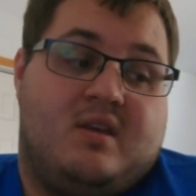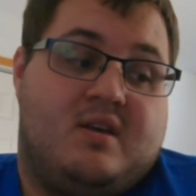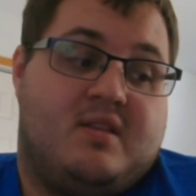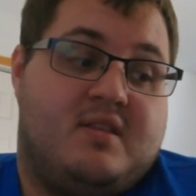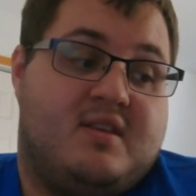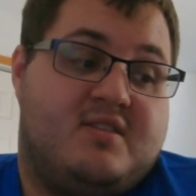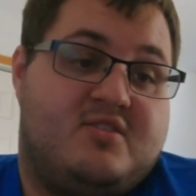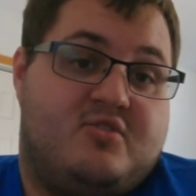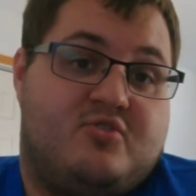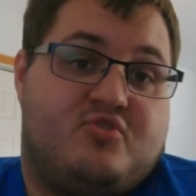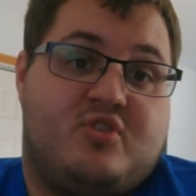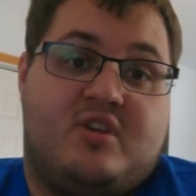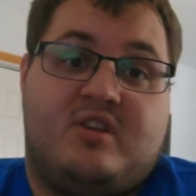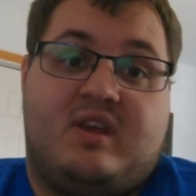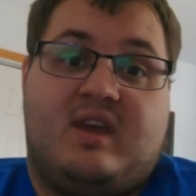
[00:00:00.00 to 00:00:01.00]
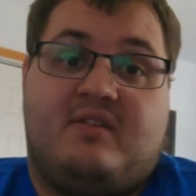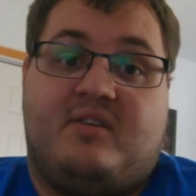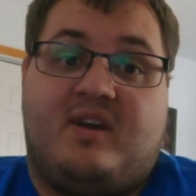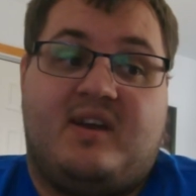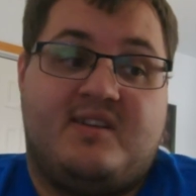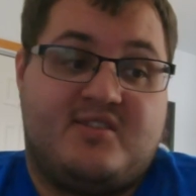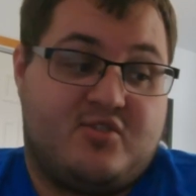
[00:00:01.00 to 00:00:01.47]
unless you're trying to have a
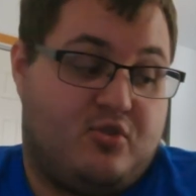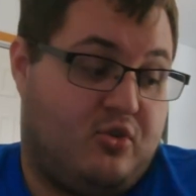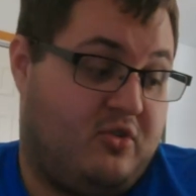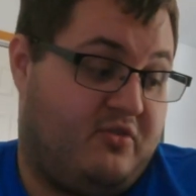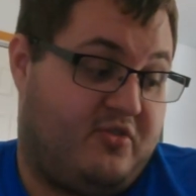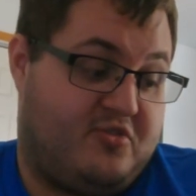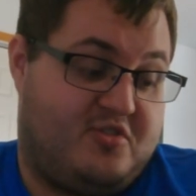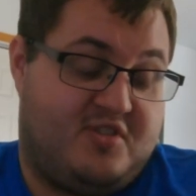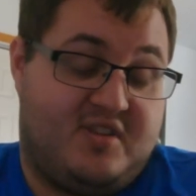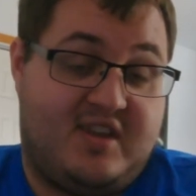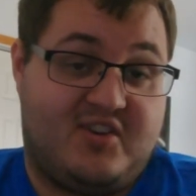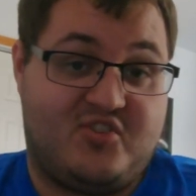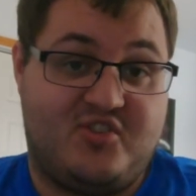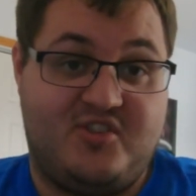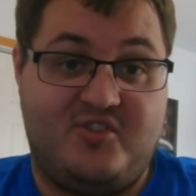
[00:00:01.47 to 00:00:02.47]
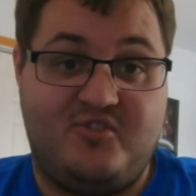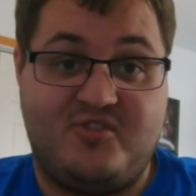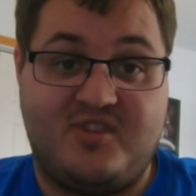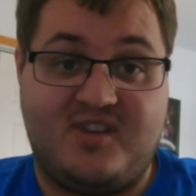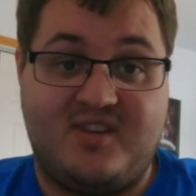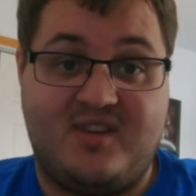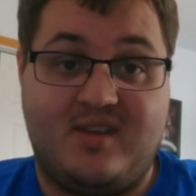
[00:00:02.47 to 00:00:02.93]
high score versus actually
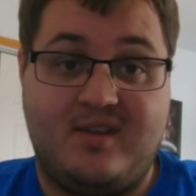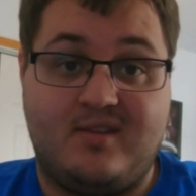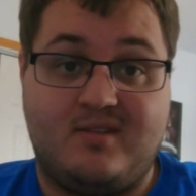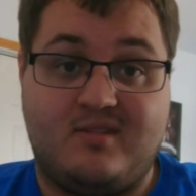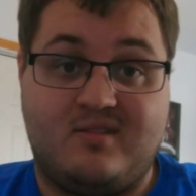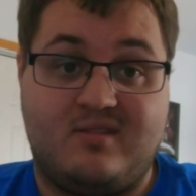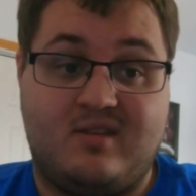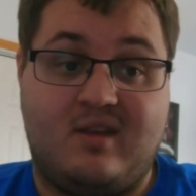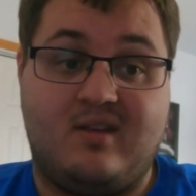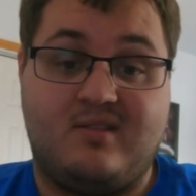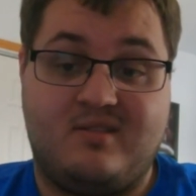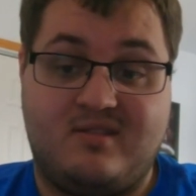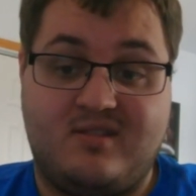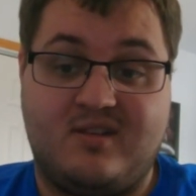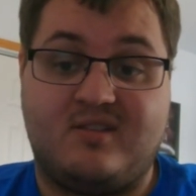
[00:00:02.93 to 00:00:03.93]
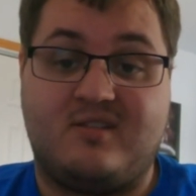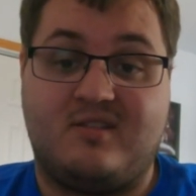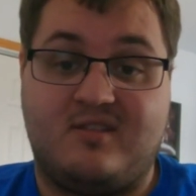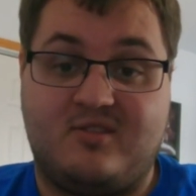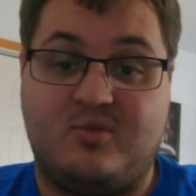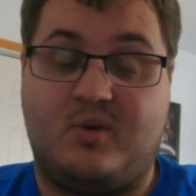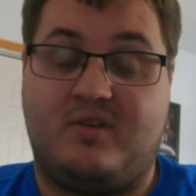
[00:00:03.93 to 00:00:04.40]
using it nice, I'd stick to
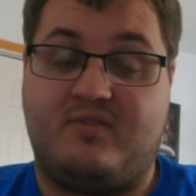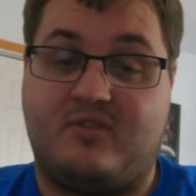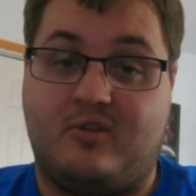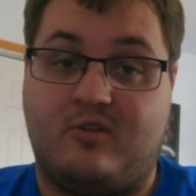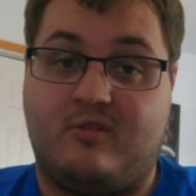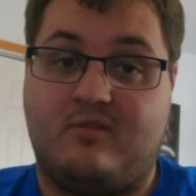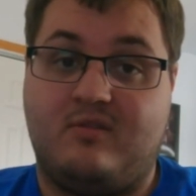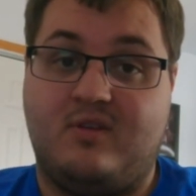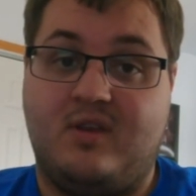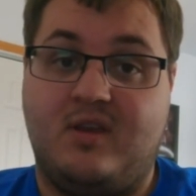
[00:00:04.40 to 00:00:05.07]
the 12-core.